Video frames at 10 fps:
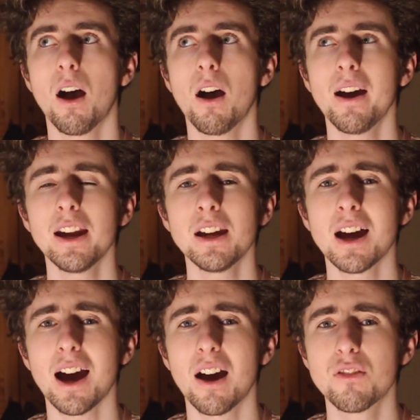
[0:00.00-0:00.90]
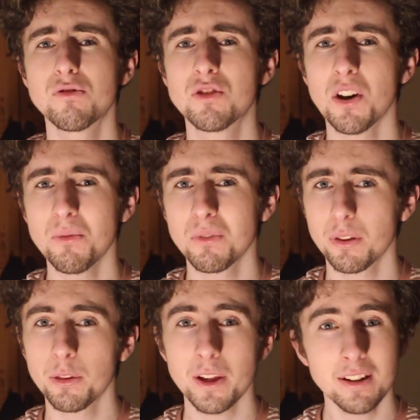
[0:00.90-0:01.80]
I don't
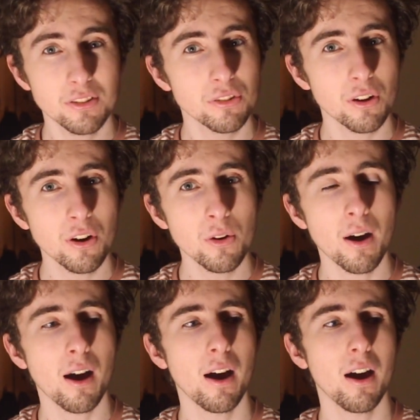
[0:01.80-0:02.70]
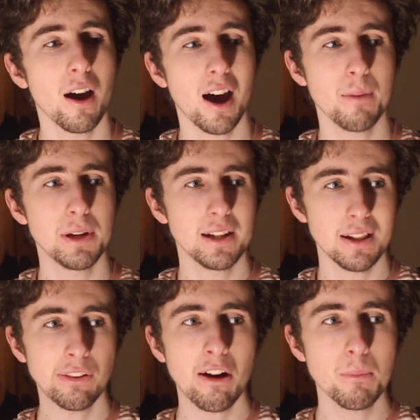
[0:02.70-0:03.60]
think so. Uh, I mean,
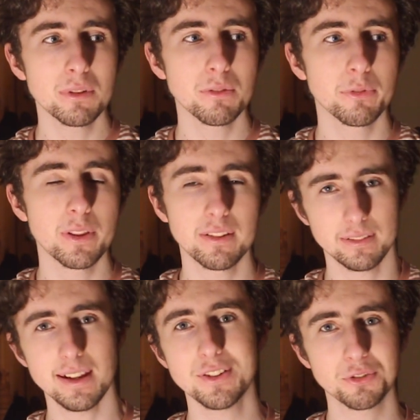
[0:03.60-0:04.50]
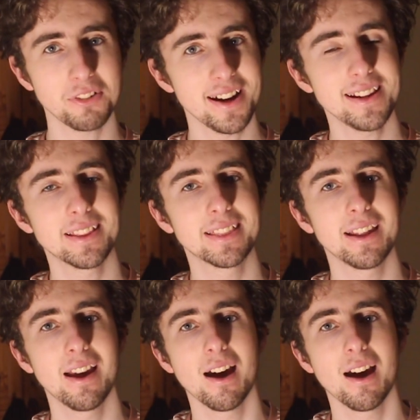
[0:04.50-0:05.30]
in terms of the Stitch Wraith,